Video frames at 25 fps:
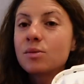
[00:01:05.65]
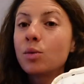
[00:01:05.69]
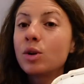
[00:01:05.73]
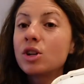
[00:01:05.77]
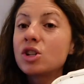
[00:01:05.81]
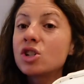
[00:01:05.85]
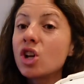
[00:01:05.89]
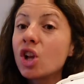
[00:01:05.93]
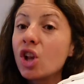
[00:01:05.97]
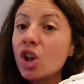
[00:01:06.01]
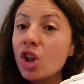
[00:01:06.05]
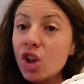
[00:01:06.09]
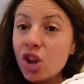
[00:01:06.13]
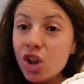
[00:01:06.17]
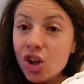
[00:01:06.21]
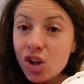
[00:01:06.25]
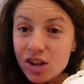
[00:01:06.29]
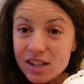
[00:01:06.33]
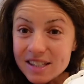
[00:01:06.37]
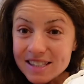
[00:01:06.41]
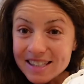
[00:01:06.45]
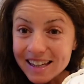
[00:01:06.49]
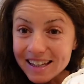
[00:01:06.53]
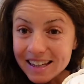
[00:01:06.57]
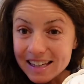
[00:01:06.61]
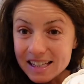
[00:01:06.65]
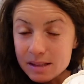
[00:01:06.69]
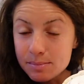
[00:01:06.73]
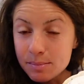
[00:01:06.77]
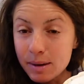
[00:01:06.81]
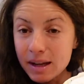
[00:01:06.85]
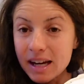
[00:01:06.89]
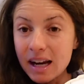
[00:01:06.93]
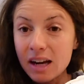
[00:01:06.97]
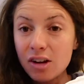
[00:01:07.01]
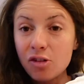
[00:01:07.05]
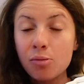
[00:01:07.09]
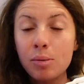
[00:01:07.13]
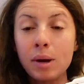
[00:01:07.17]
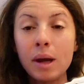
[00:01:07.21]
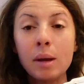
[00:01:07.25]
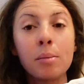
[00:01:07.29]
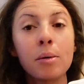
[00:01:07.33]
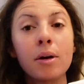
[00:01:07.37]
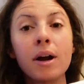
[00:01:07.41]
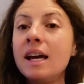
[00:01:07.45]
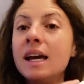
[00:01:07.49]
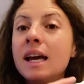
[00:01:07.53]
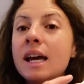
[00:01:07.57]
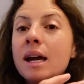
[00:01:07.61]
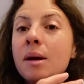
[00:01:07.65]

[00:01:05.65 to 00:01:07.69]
which looks like it's made out of paper,